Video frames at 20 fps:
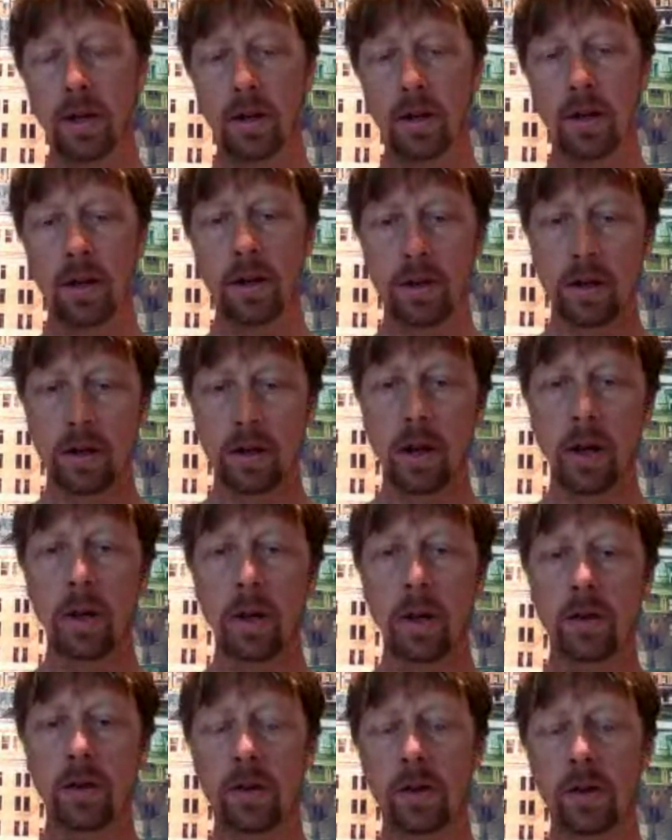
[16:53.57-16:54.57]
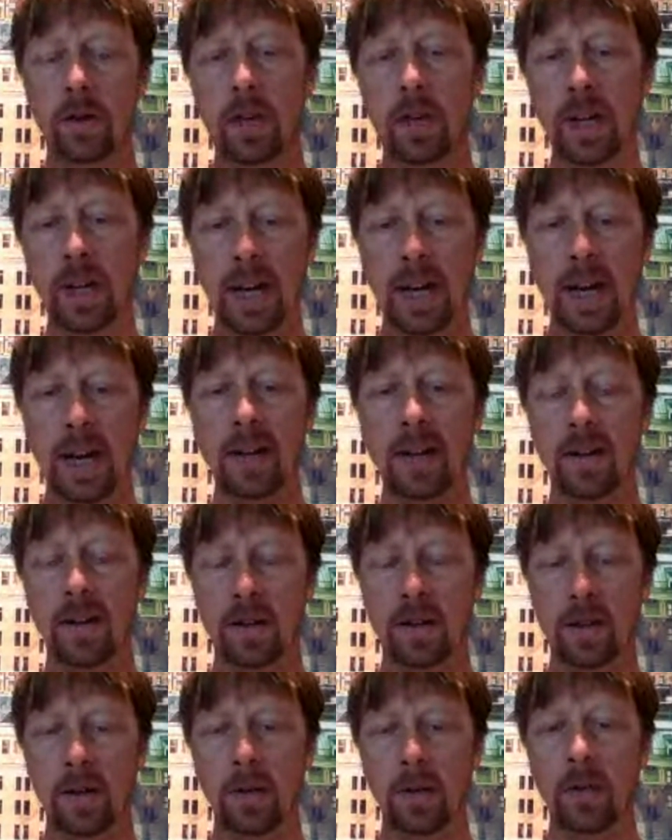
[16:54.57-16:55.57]
as close as you can get
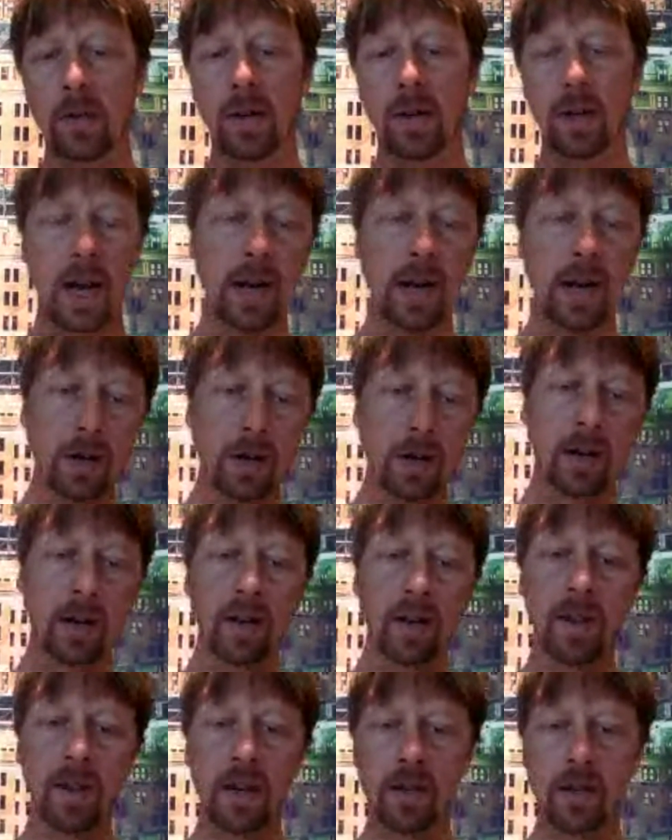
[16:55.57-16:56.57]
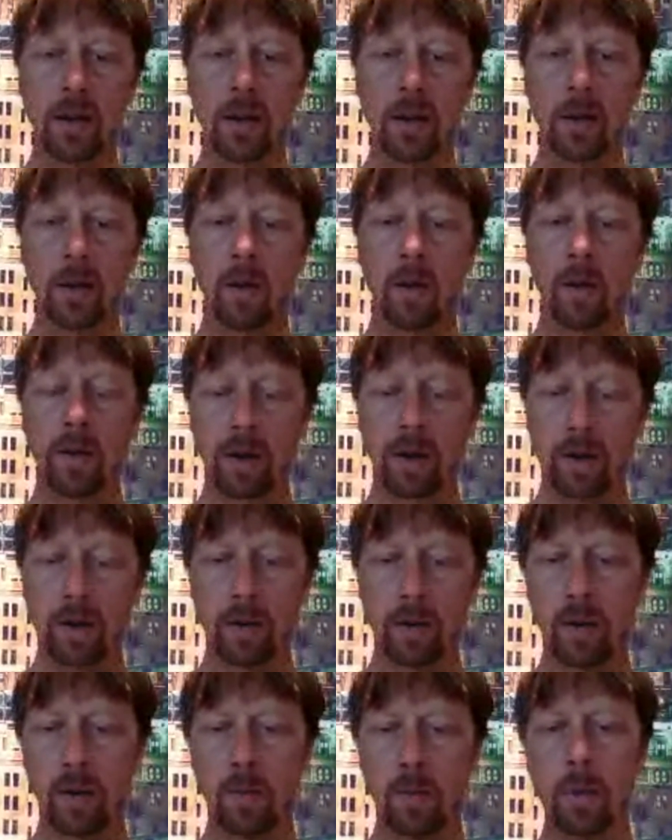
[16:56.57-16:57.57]
to the actual individual or the
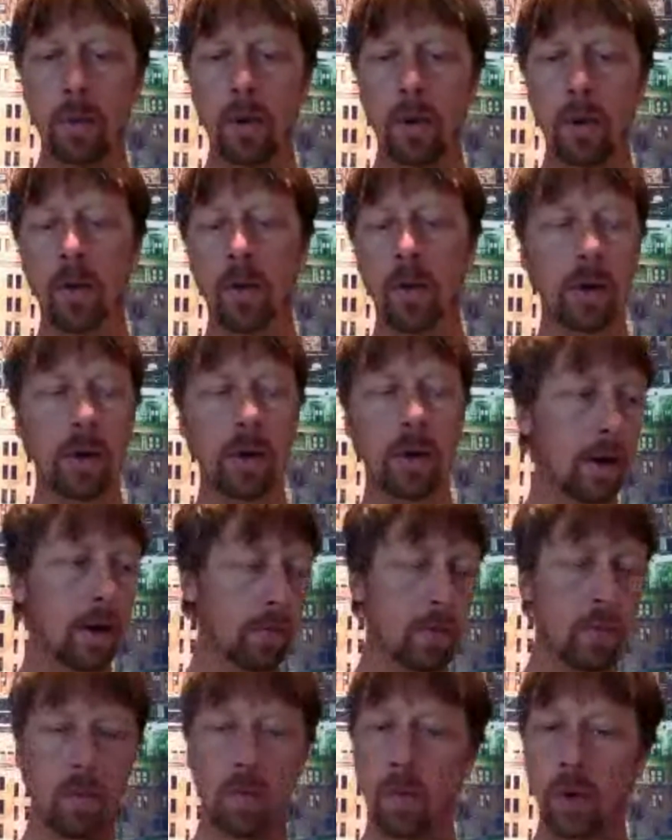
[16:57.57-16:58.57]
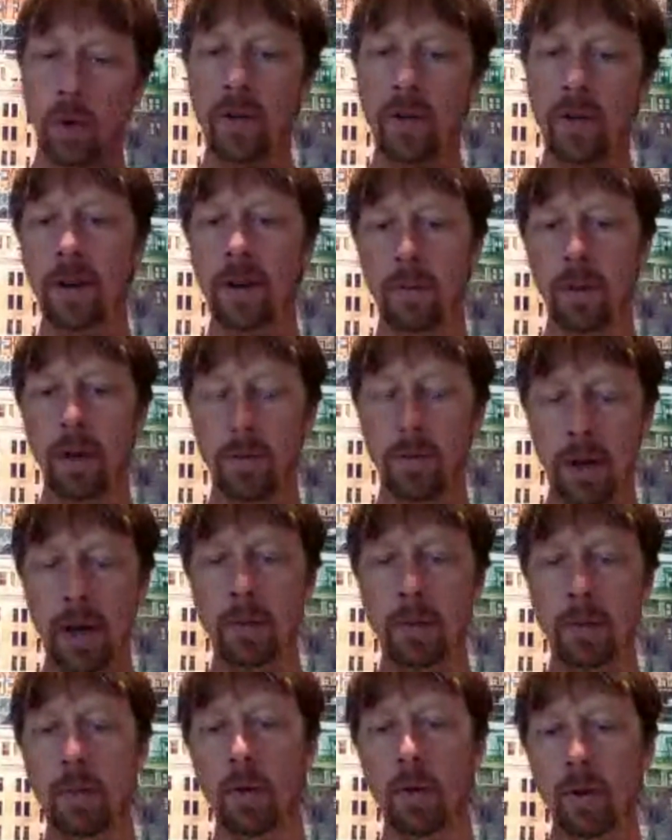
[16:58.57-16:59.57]
group or the whatever
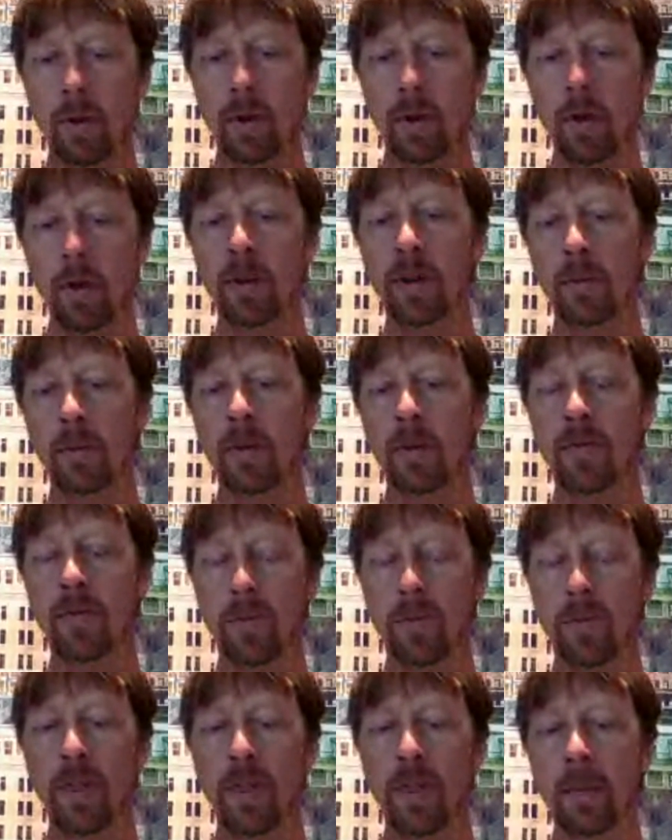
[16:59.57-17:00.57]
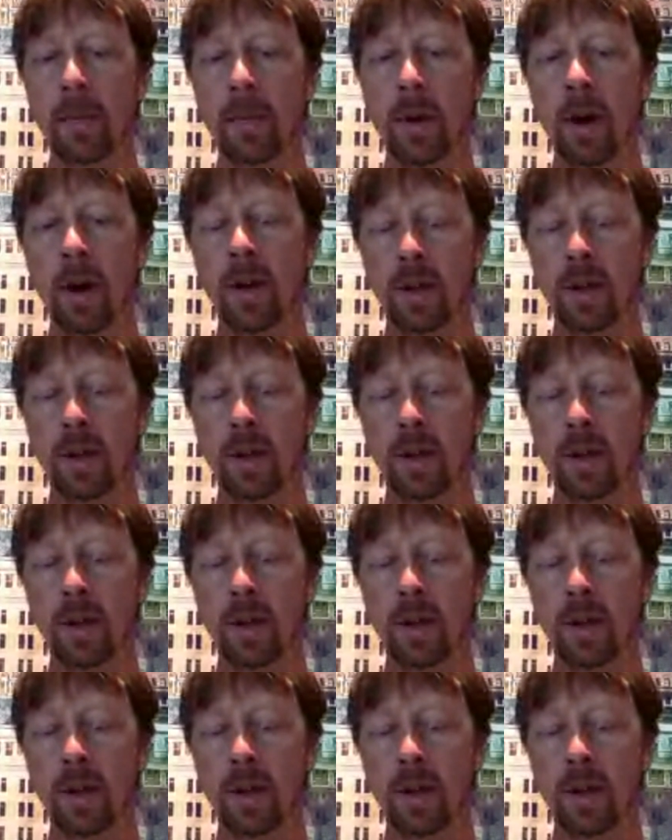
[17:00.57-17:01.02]
people responsible for their parts,